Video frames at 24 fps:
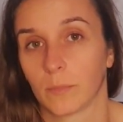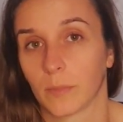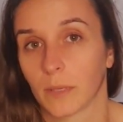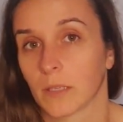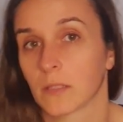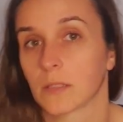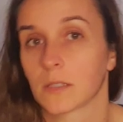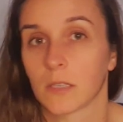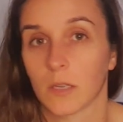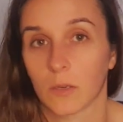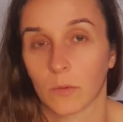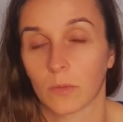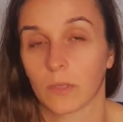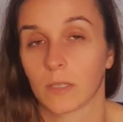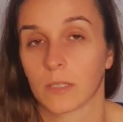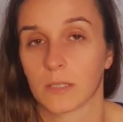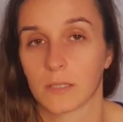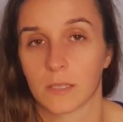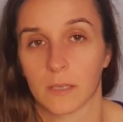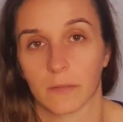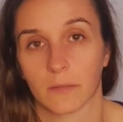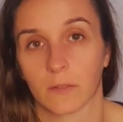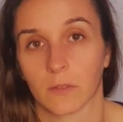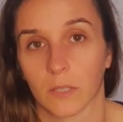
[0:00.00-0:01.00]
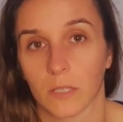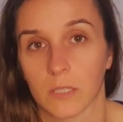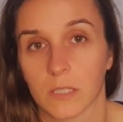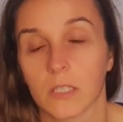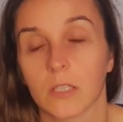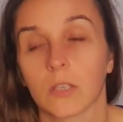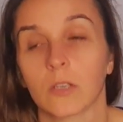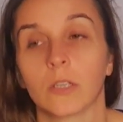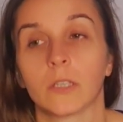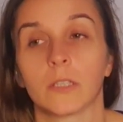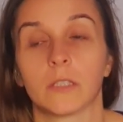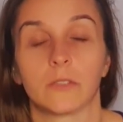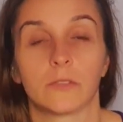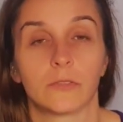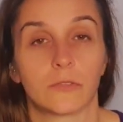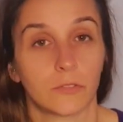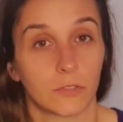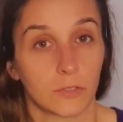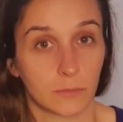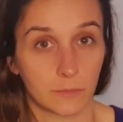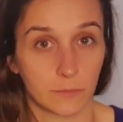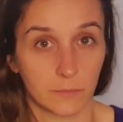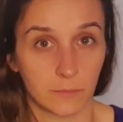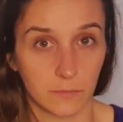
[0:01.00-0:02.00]
because no one is ever excluded
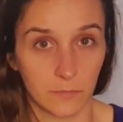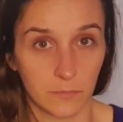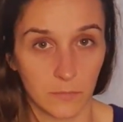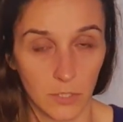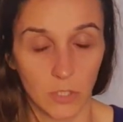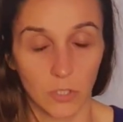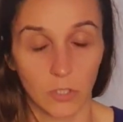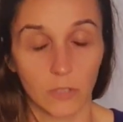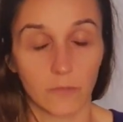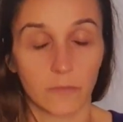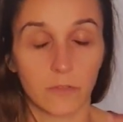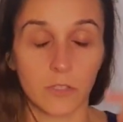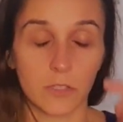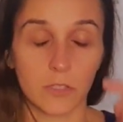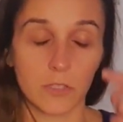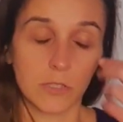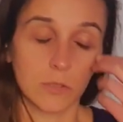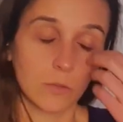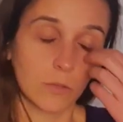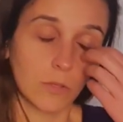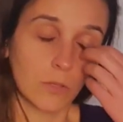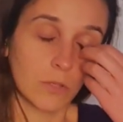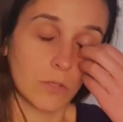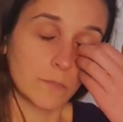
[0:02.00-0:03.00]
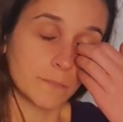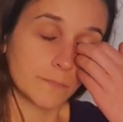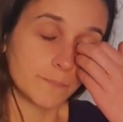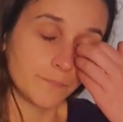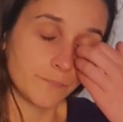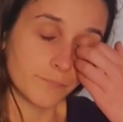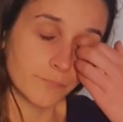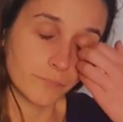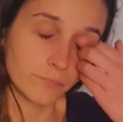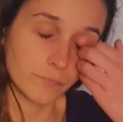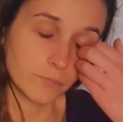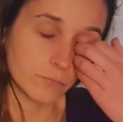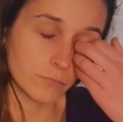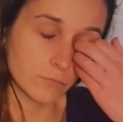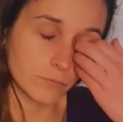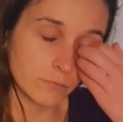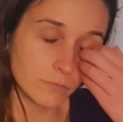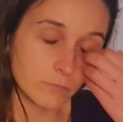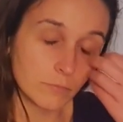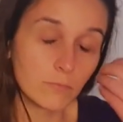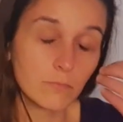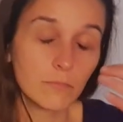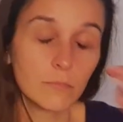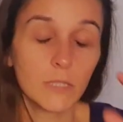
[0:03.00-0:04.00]
from universal law.
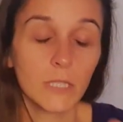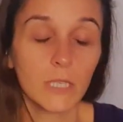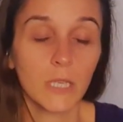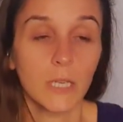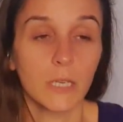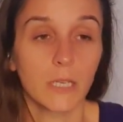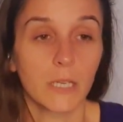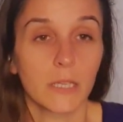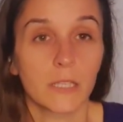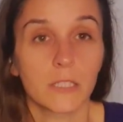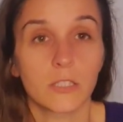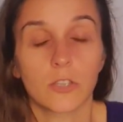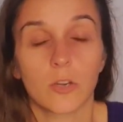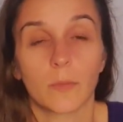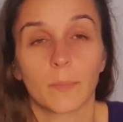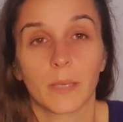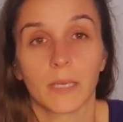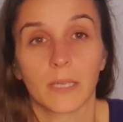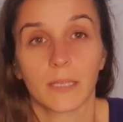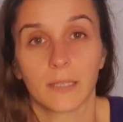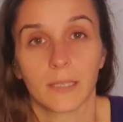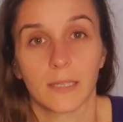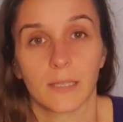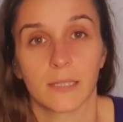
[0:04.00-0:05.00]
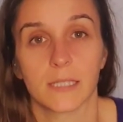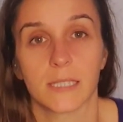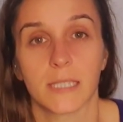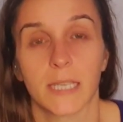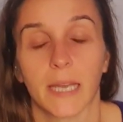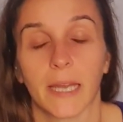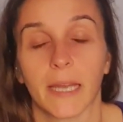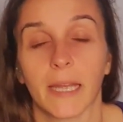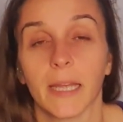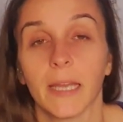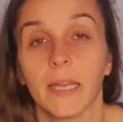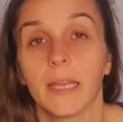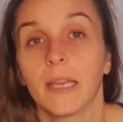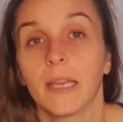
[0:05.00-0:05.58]
Another topic, another day.